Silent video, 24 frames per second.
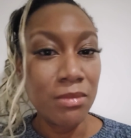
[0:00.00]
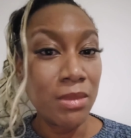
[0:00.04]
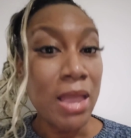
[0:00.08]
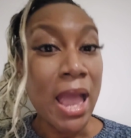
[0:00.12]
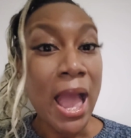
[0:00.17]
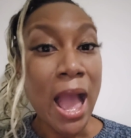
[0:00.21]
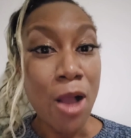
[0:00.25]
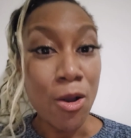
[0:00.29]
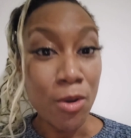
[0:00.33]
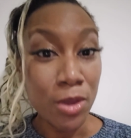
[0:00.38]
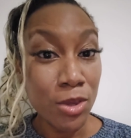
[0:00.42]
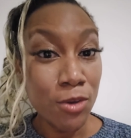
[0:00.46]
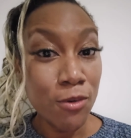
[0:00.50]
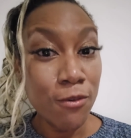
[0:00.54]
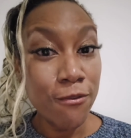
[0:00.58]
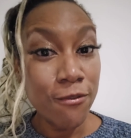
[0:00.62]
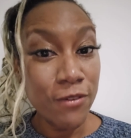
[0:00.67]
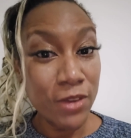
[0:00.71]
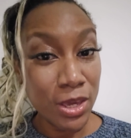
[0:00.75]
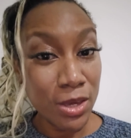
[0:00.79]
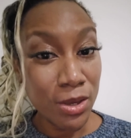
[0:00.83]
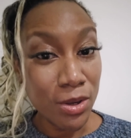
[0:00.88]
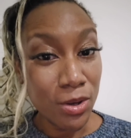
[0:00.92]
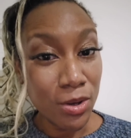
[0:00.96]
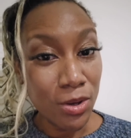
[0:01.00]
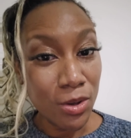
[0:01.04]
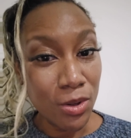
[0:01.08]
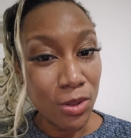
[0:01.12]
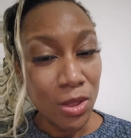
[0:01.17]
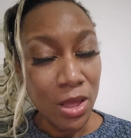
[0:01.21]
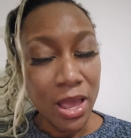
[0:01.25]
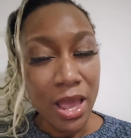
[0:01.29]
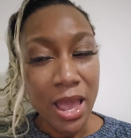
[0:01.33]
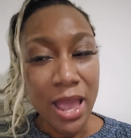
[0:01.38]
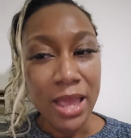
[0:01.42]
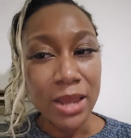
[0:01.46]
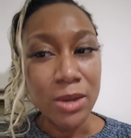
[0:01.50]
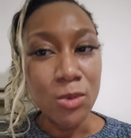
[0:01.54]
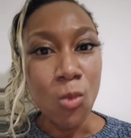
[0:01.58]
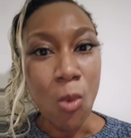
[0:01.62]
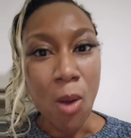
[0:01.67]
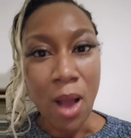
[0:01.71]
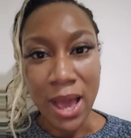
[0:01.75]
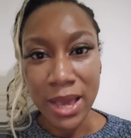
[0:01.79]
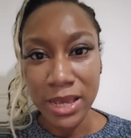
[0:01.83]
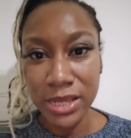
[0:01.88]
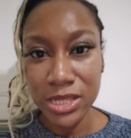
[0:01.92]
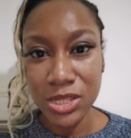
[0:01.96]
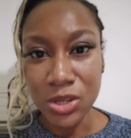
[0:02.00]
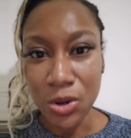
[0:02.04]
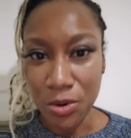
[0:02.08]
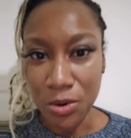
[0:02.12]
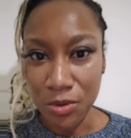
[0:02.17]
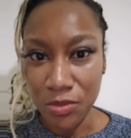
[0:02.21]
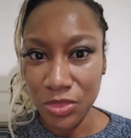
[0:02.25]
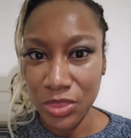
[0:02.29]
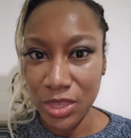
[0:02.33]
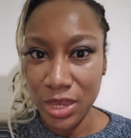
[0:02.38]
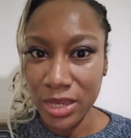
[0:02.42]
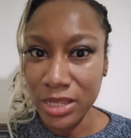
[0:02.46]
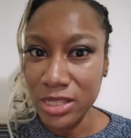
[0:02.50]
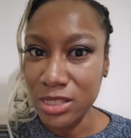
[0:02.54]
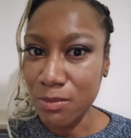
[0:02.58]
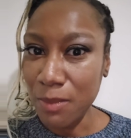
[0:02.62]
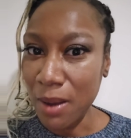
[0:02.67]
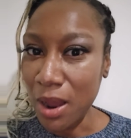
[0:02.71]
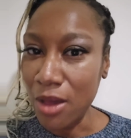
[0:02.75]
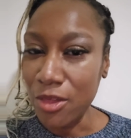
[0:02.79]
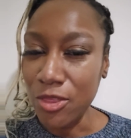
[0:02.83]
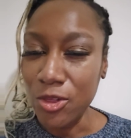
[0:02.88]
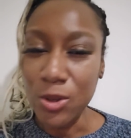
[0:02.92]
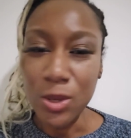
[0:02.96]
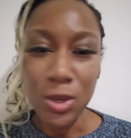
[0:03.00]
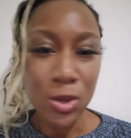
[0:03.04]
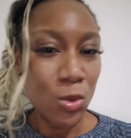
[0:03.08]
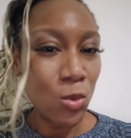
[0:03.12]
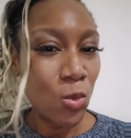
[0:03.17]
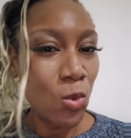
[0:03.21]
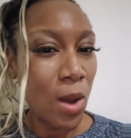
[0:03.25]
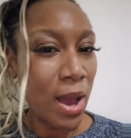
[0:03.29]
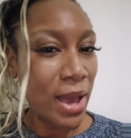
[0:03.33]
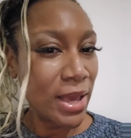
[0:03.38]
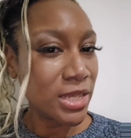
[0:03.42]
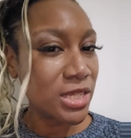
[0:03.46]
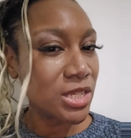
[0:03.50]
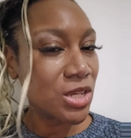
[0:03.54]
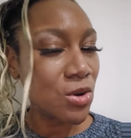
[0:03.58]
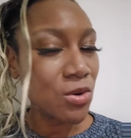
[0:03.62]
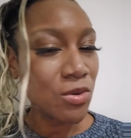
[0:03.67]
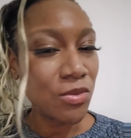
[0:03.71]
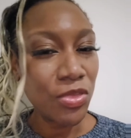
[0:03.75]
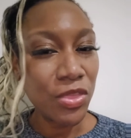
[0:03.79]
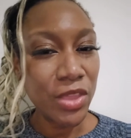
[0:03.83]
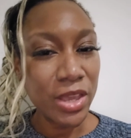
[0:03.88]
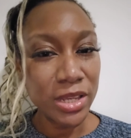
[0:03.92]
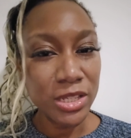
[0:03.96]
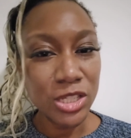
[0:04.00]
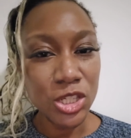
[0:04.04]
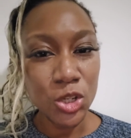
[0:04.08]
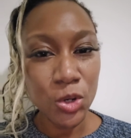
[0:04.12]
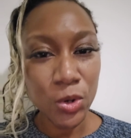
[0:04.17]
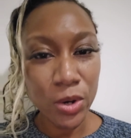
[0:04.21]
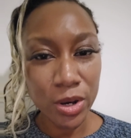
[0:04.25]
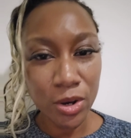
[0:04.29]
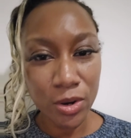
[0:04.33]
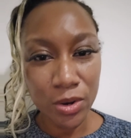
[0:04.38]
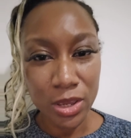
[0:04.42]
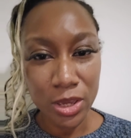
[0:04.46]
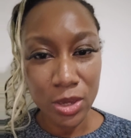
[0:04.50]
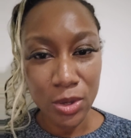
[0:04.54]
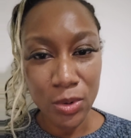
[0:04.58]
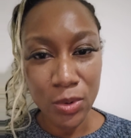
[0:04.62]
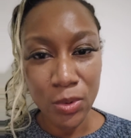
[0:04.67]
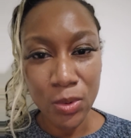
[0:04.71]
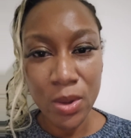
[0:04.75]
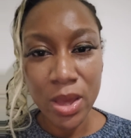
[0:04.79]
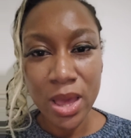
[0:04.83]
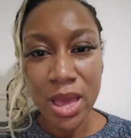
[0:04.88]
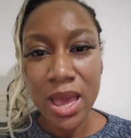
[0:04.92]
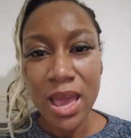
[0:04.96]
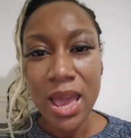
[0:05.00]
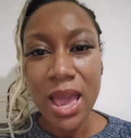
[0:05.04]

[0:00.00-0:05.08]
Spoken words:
how you feel and why certain things bother you, why certain things trigger you.